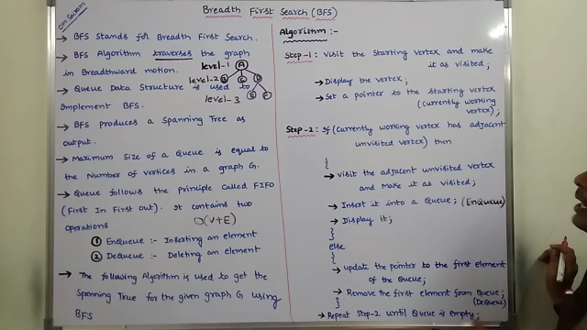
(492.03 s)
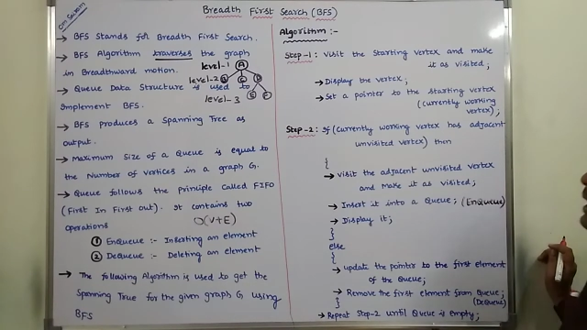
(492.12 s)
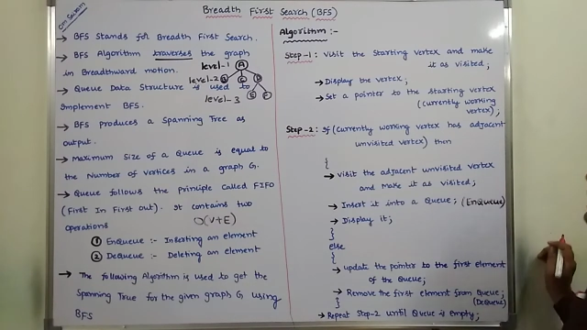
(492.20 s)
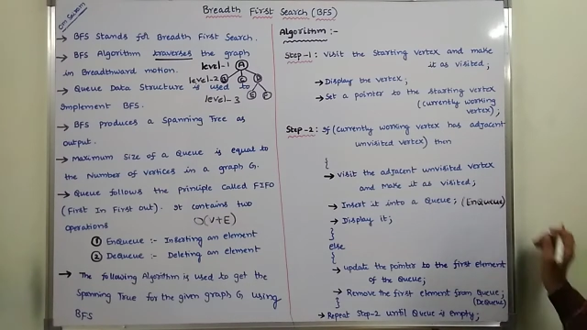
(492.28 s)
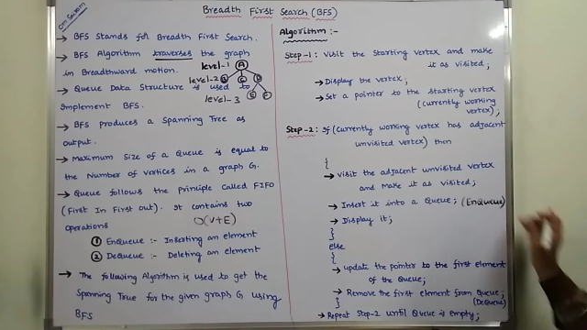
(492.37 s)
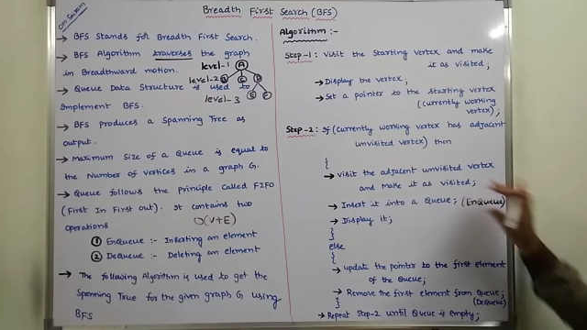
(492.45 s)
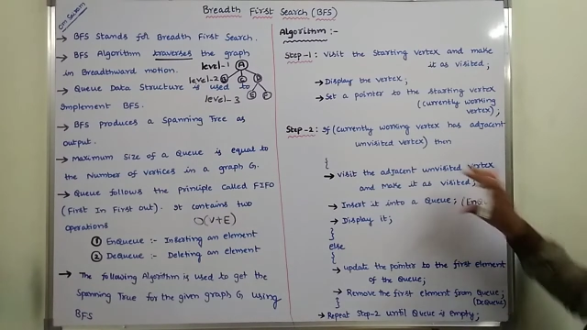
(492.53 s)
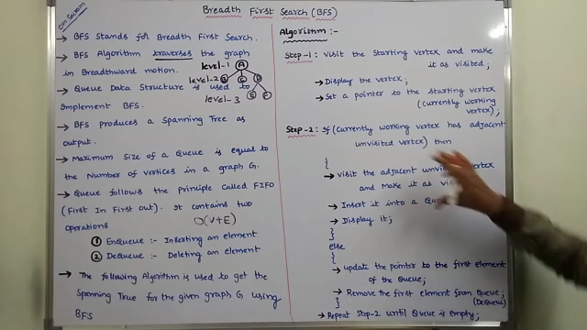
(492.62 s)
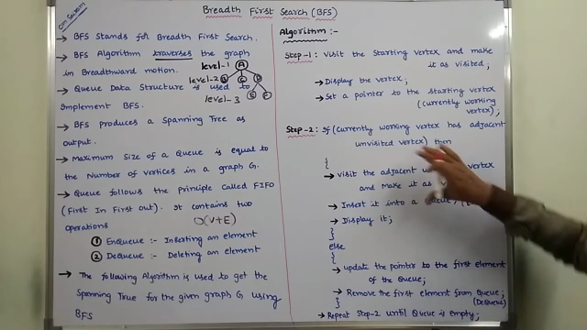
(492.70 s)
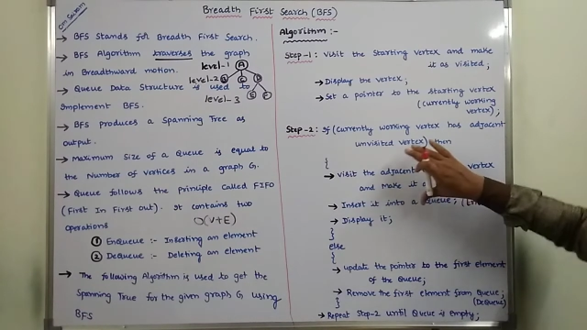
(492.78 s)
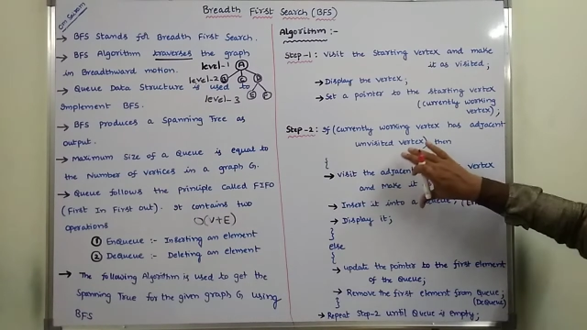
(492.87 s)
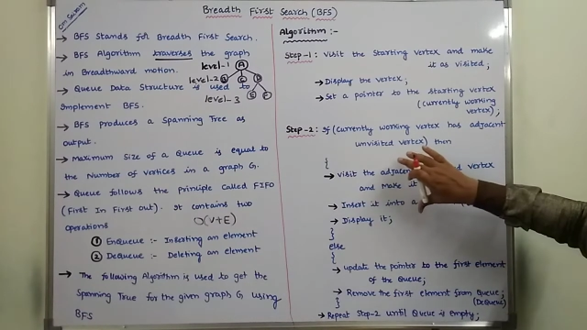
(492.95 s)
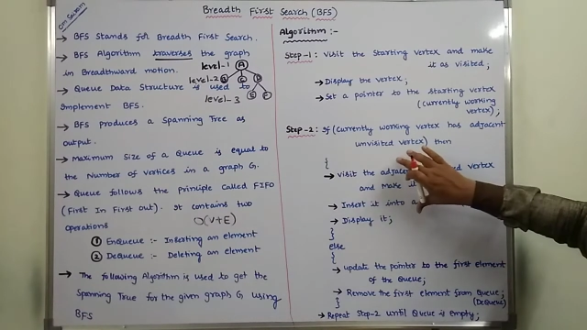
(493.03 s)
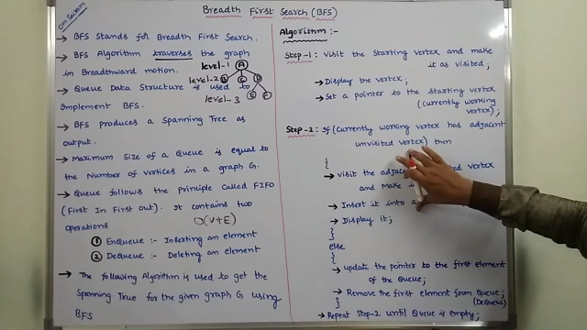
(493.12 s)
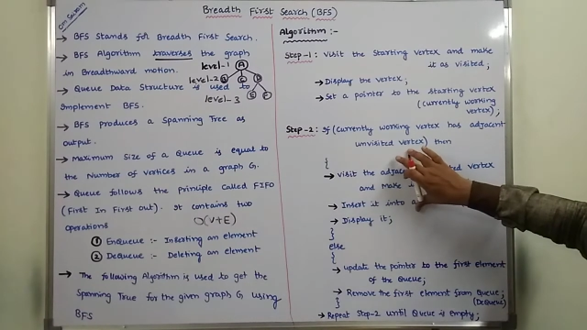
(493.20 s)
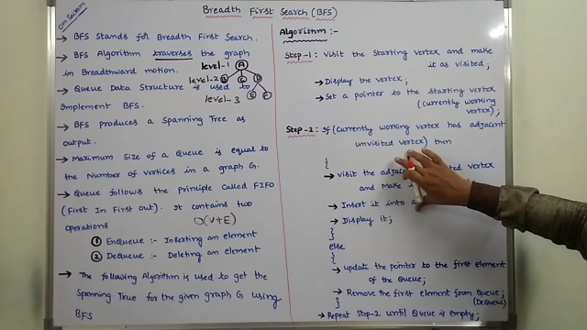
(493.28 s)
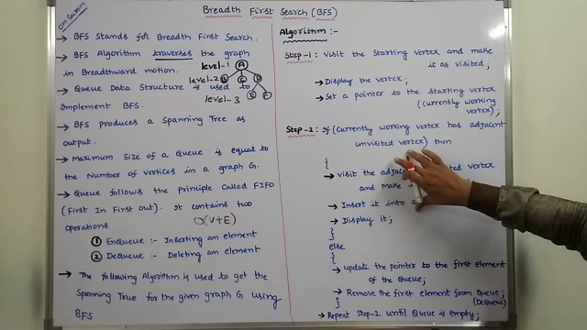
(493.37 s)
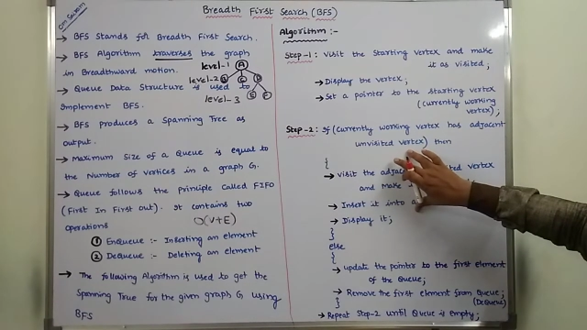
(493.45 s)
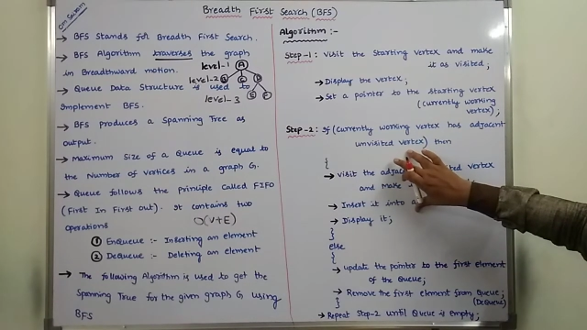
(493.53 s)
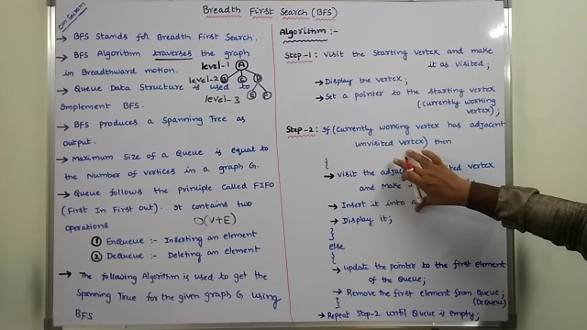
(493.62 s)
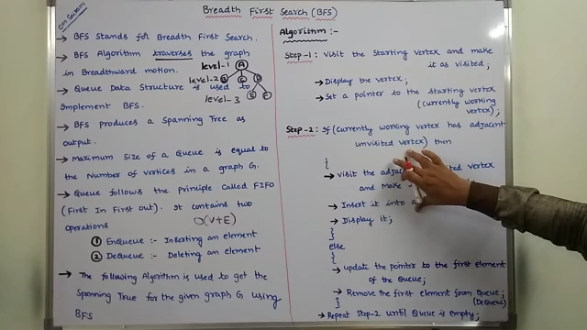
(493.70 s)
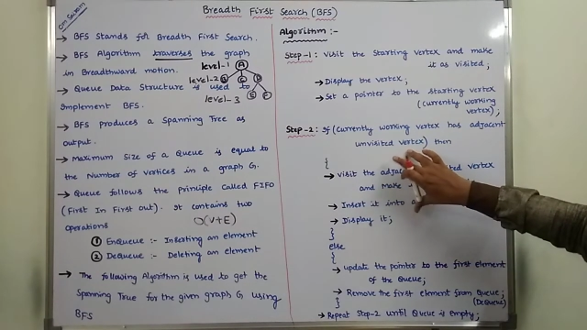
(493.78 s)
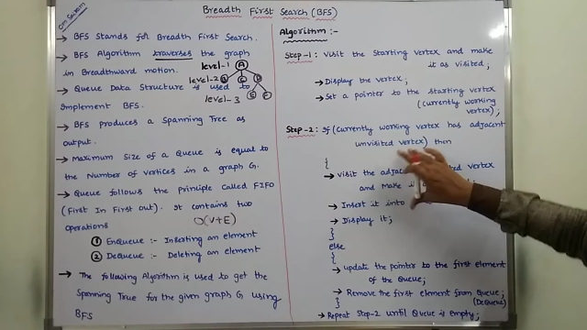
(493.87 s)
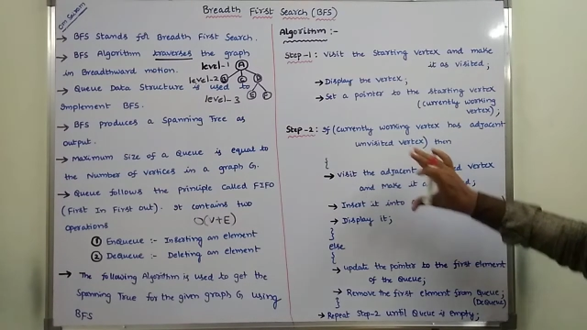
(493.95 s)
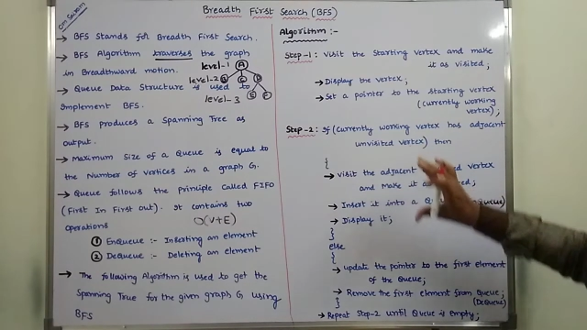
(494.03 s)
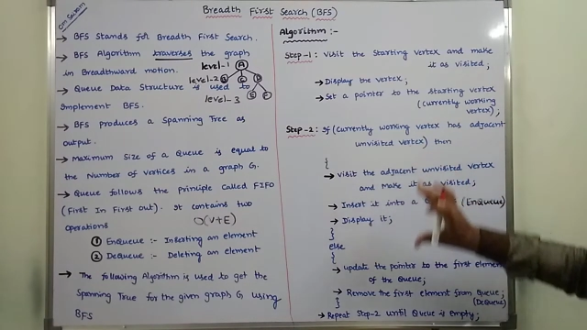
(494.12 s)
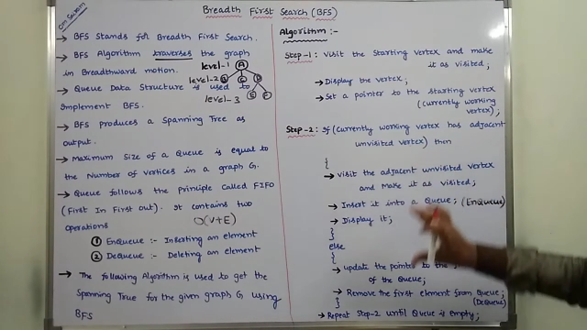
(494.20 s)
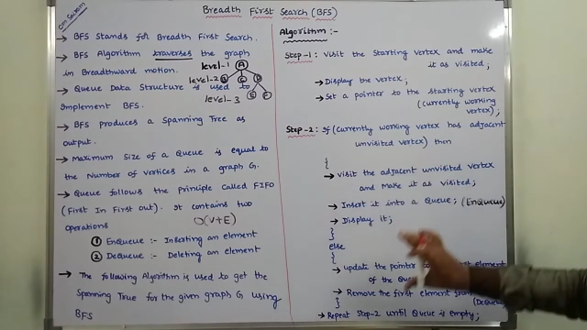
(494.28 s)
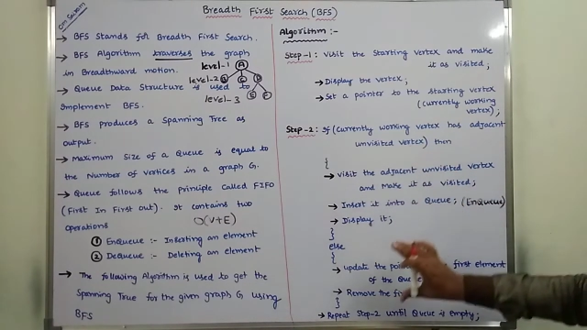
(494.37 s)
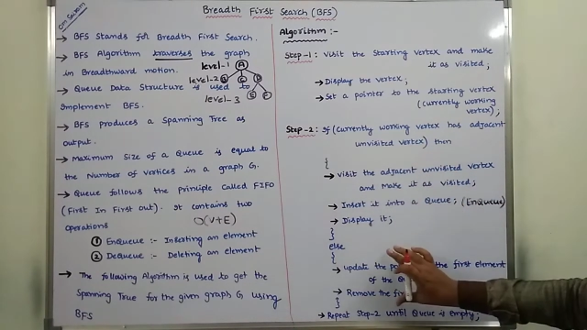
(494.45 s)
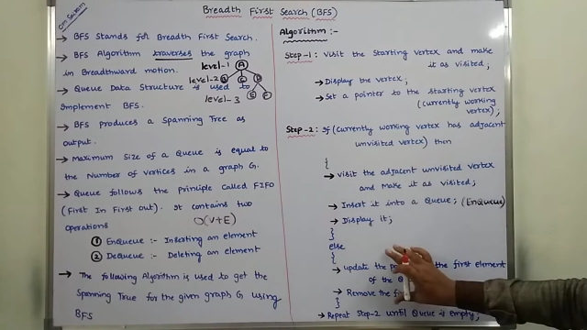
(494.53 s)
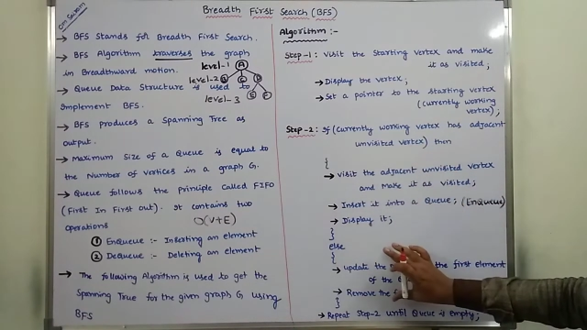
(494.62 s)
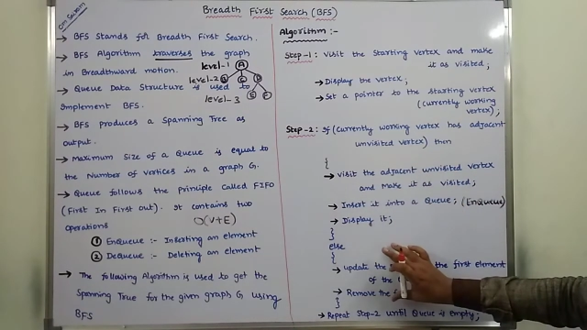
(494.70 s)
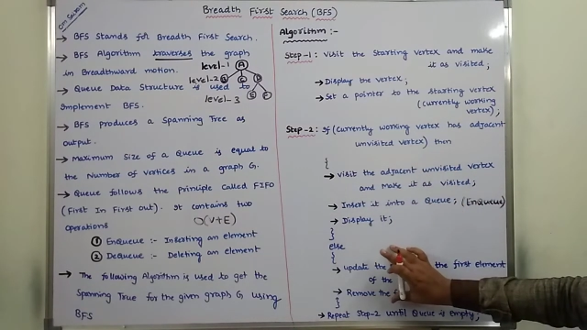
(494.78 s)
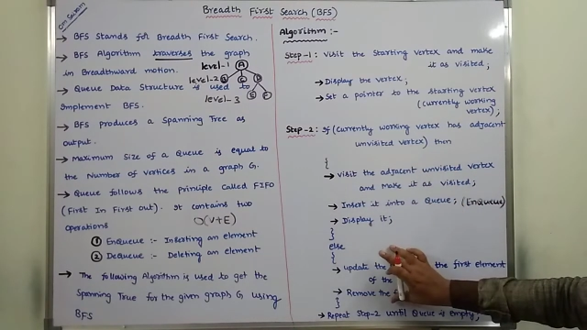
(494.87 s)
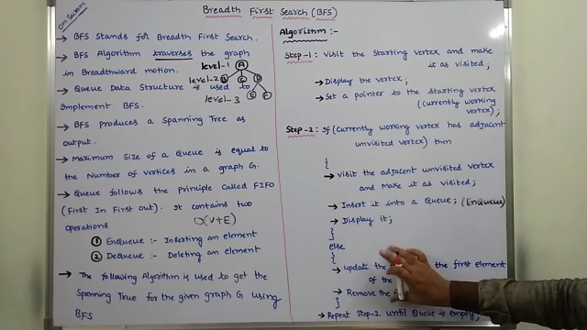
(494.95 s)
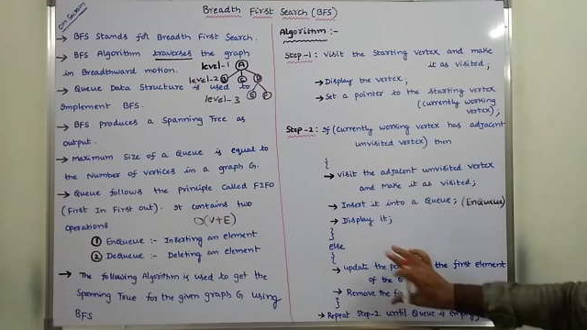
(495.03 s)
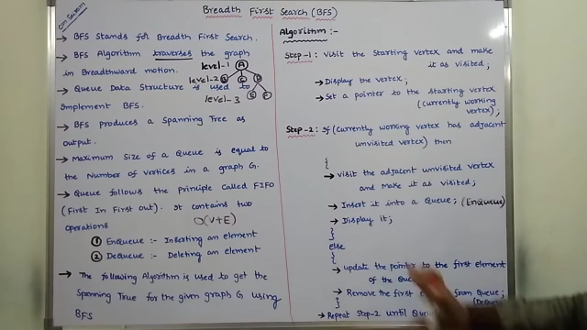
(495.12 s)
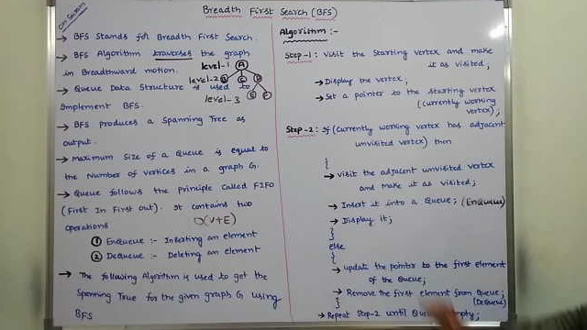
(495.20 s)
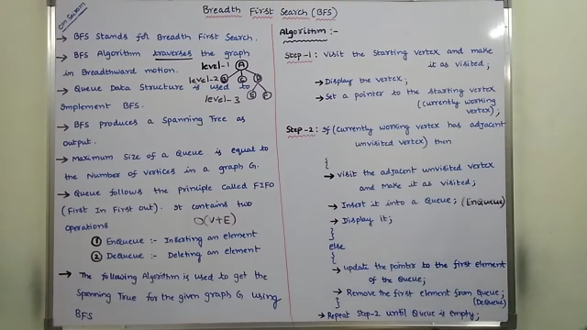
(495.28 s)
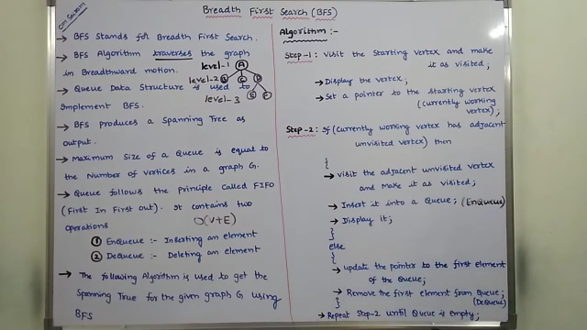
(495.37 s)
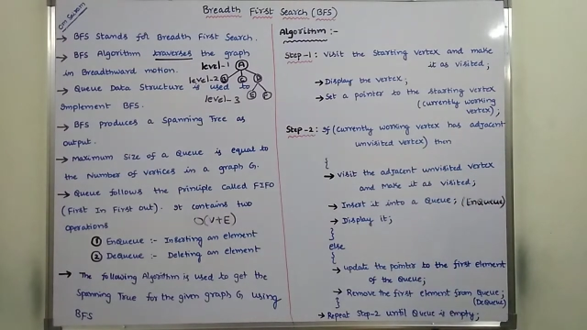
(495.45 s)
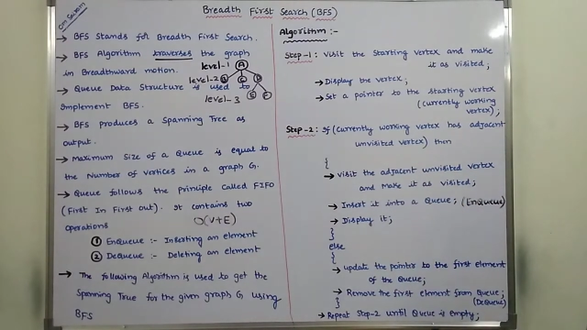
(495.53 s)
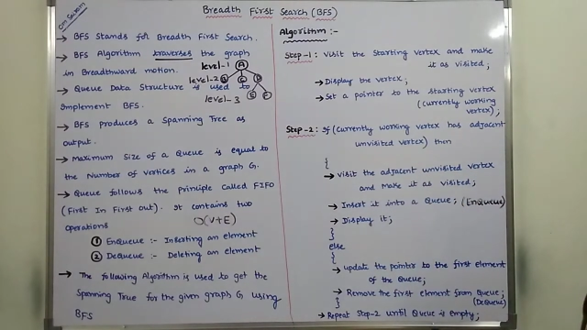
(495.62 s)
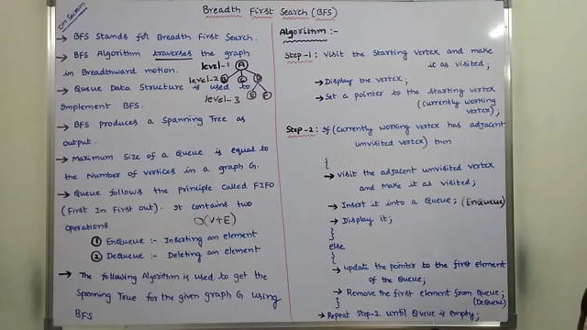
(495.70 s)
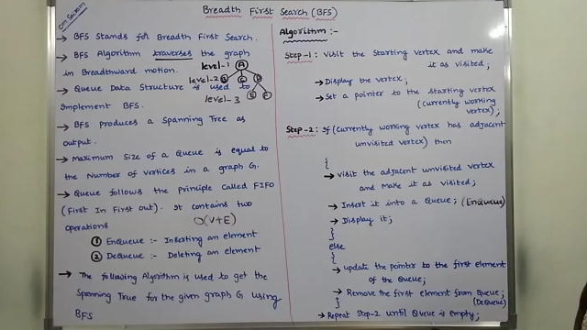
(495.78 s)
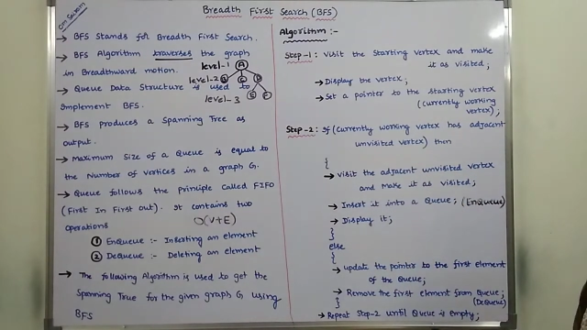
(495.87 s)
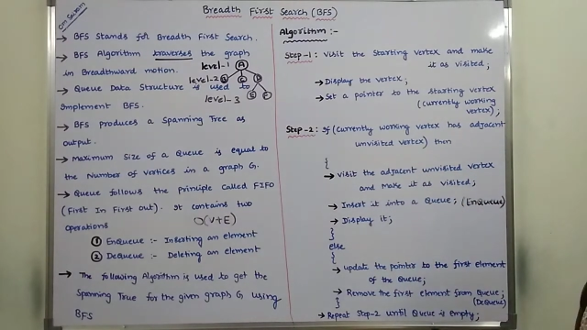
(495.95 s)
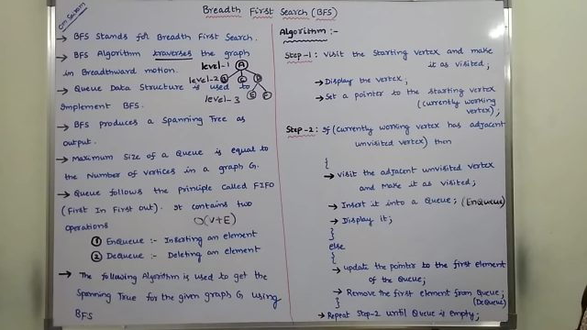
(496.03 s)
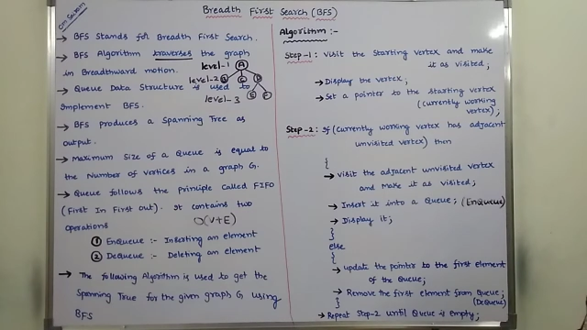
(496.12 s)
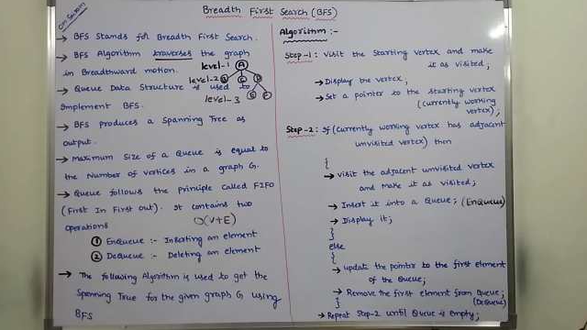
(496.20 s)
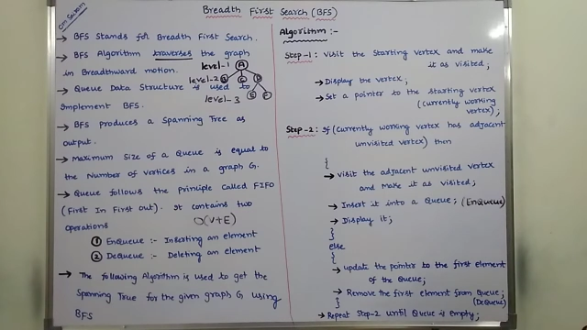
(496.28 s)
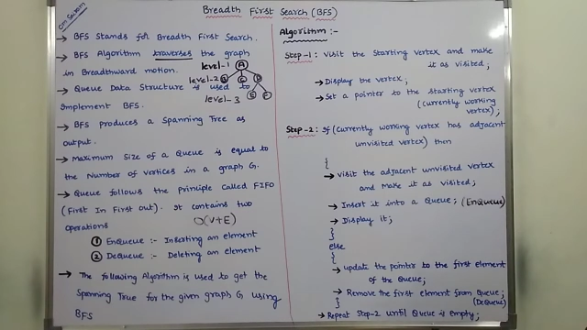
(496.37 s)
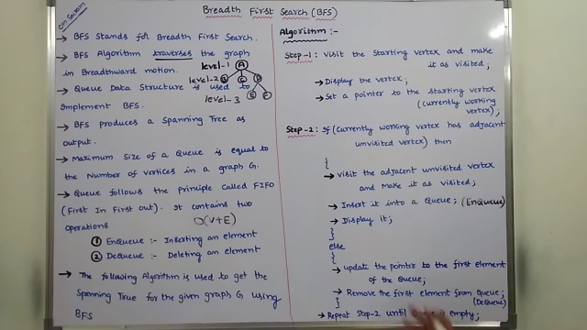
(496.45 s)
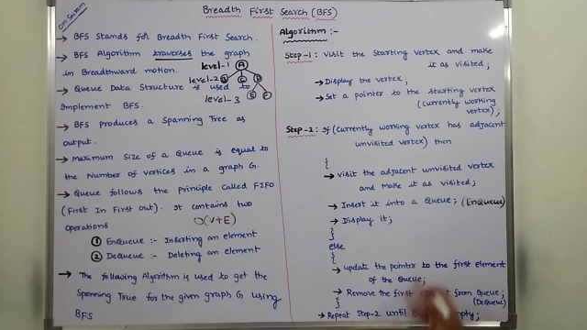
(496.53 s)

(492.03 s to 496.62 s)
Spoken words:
No face is visible, so there are no lips to read.